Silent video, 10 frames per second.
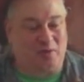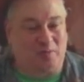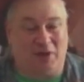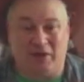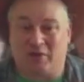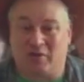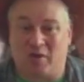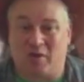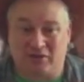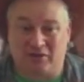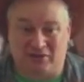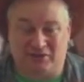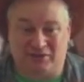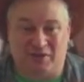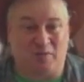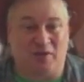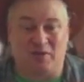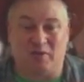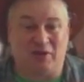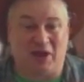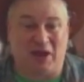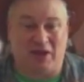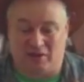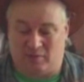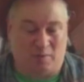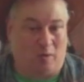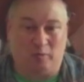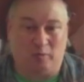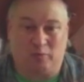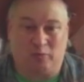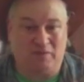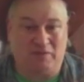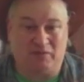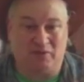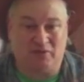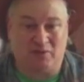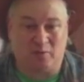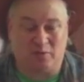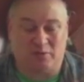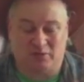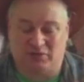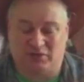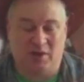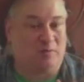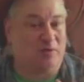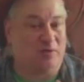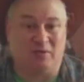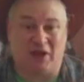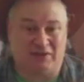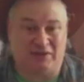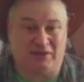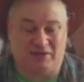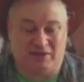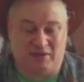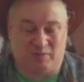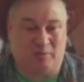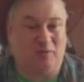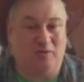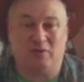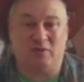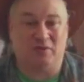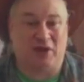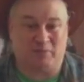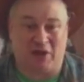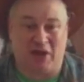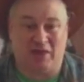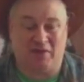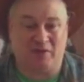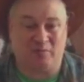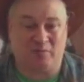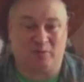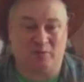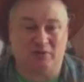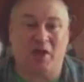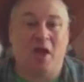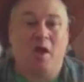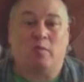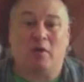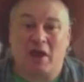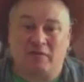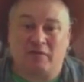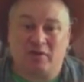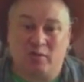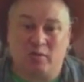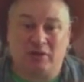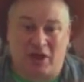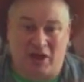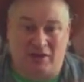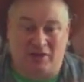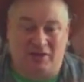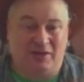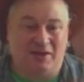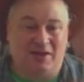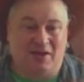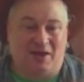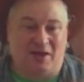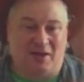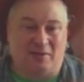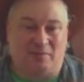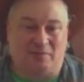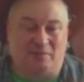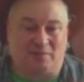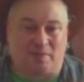but regardless of whether you like an old previous version of the rules, whether you like D&D rules, whether you like Pathfinder rules, whatever you like, um,